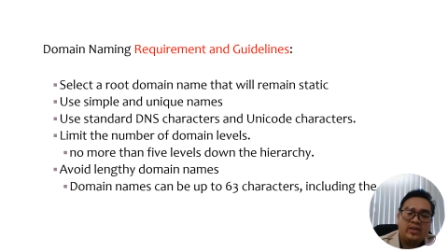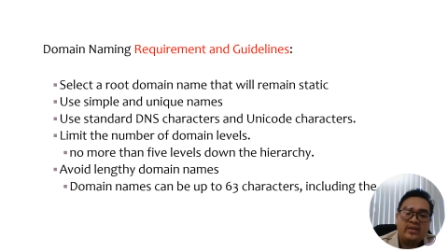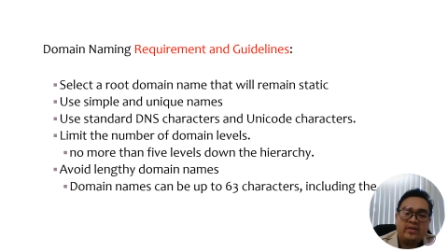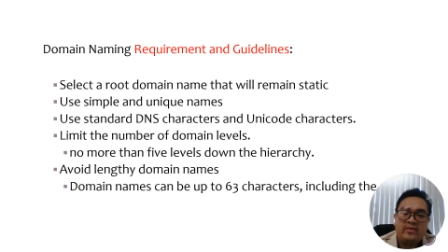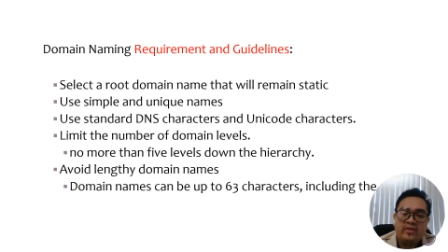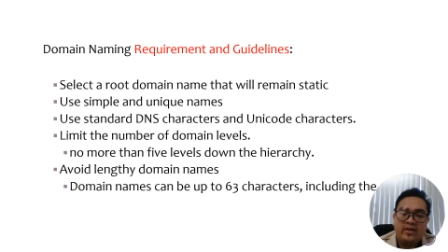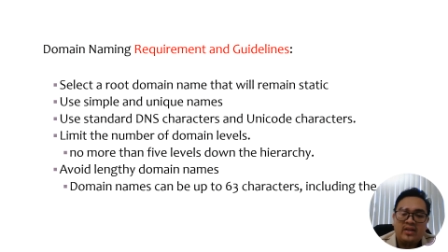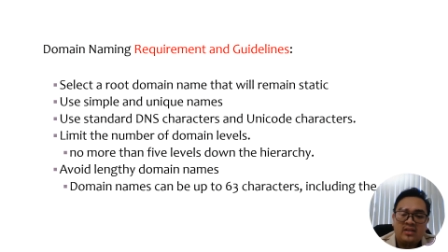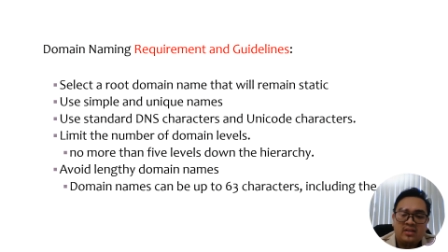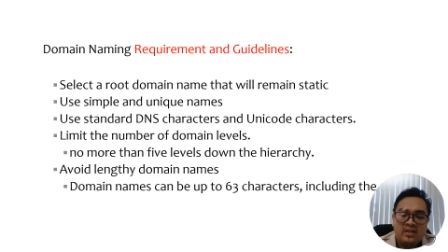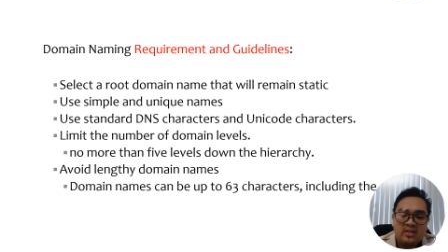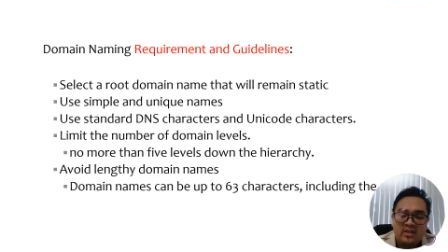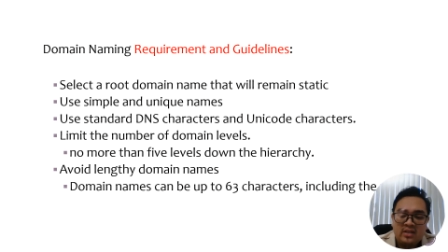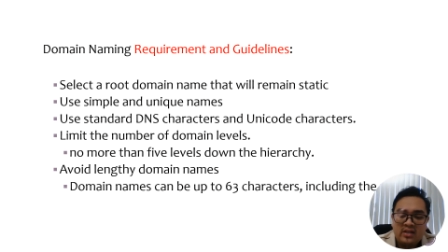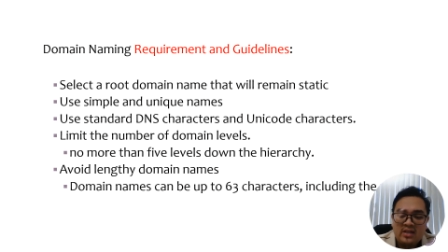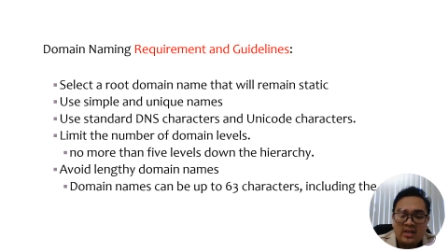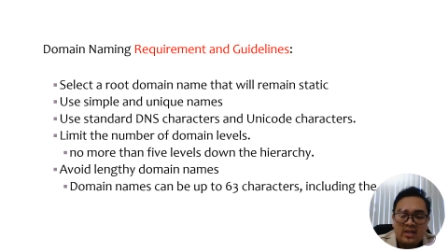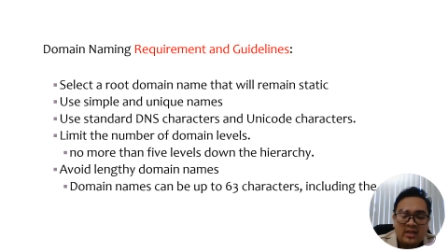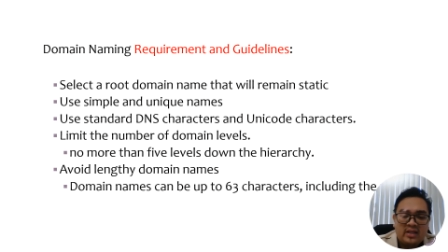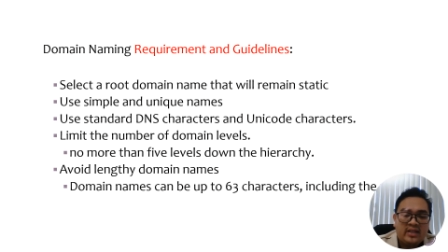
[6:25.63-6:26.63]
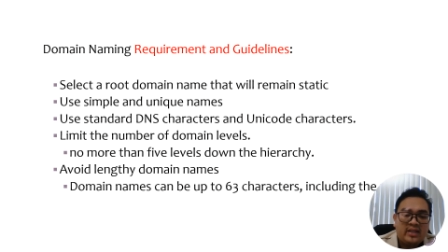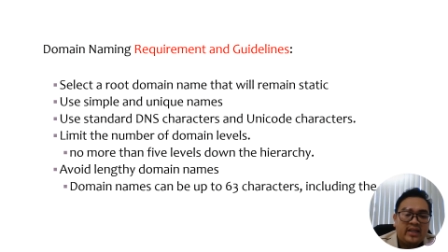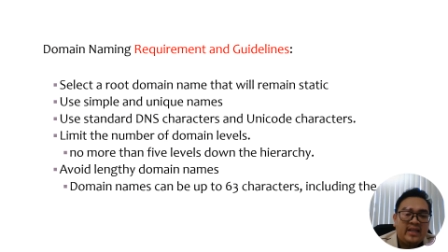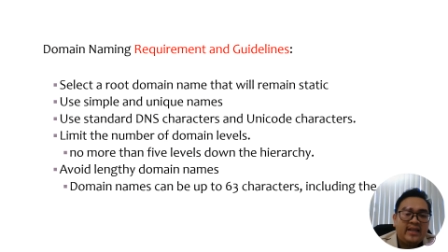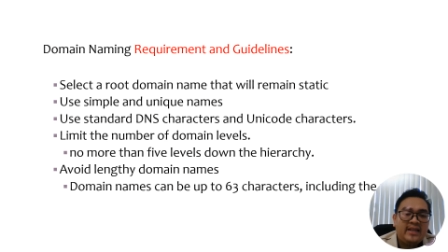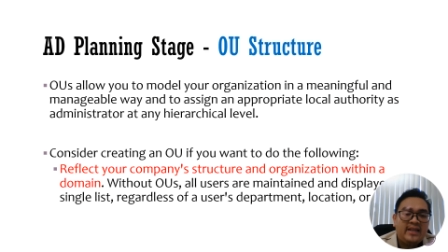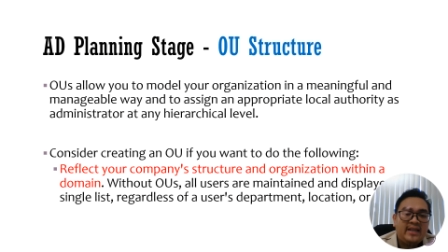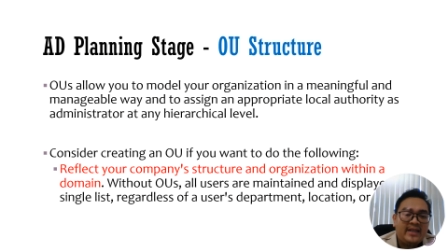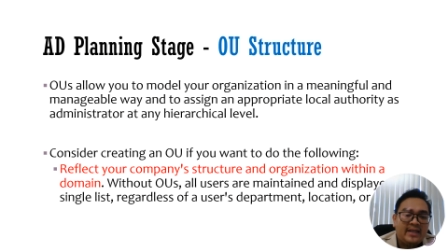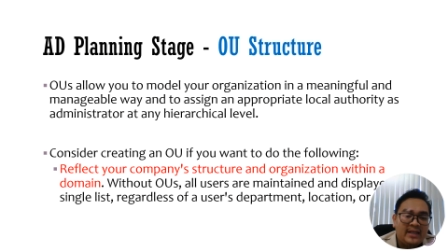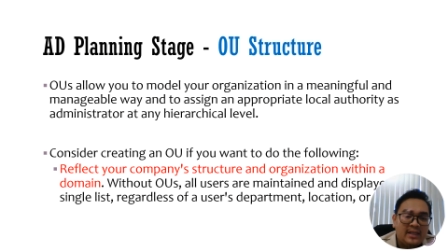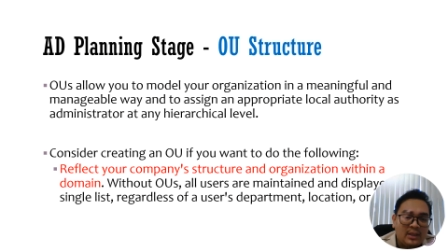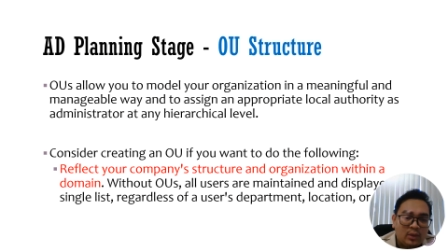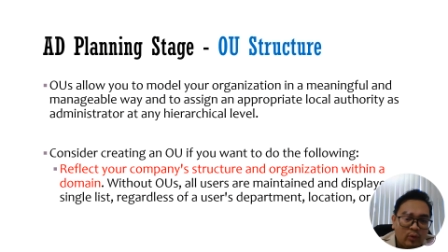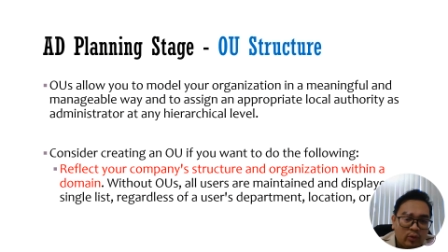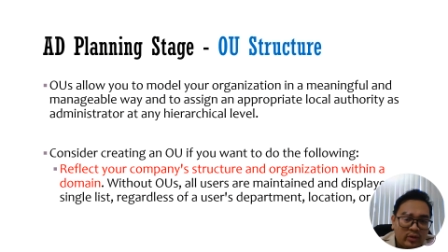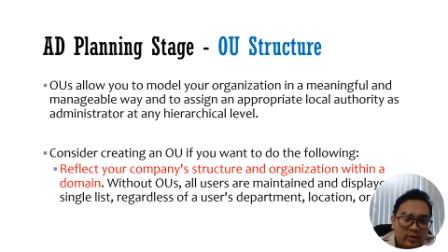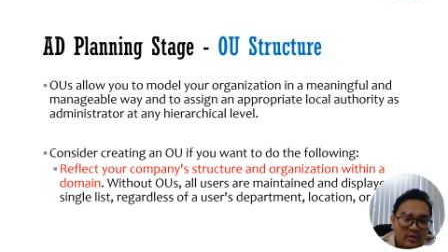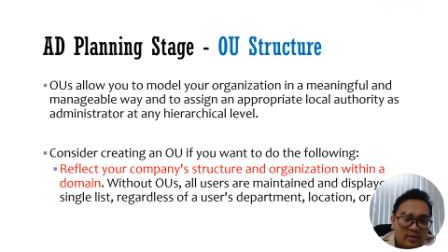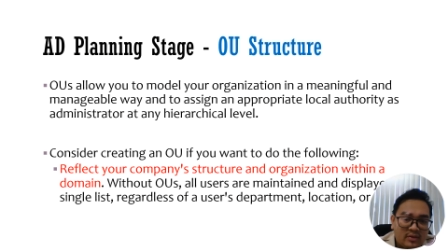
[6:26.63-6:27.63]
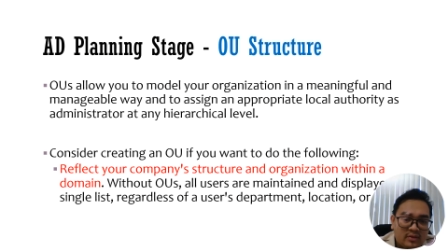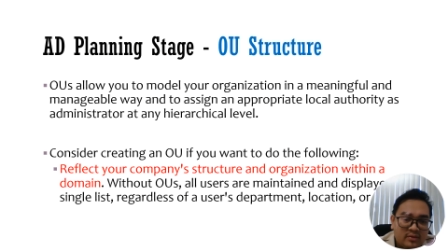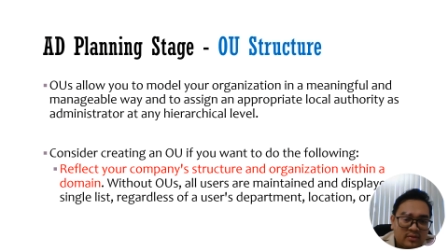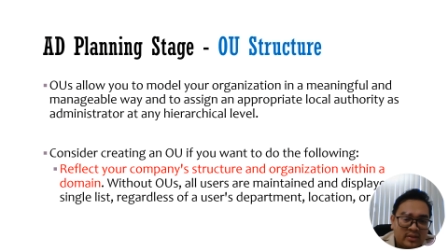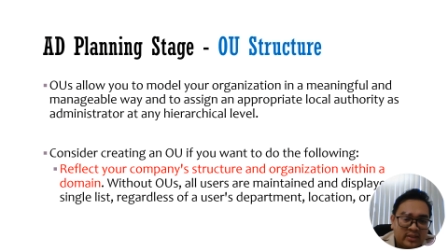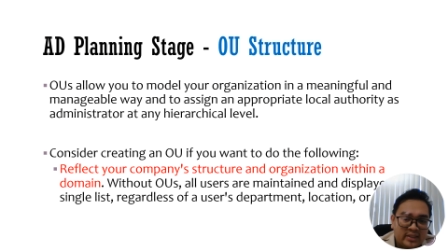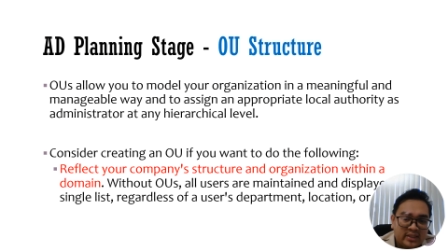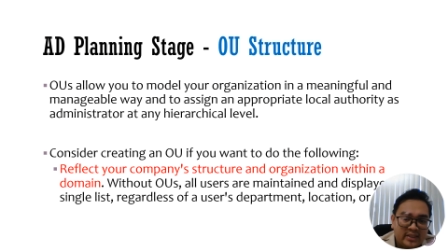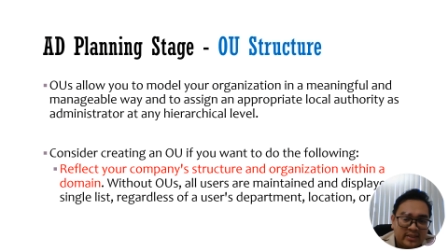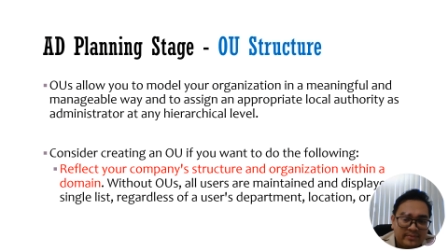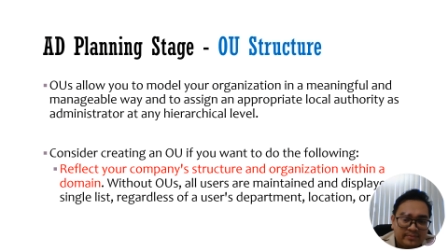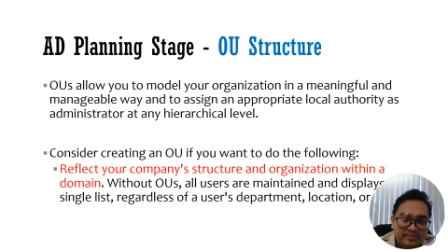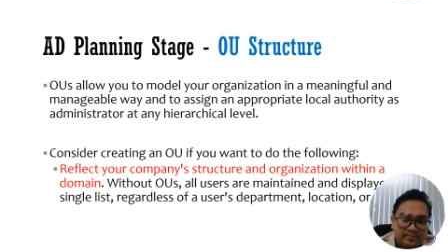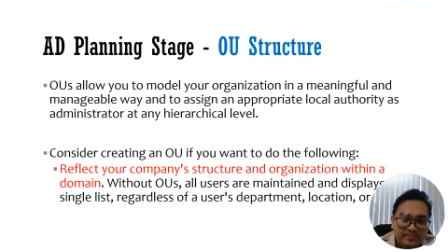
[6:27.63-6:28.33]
character, include the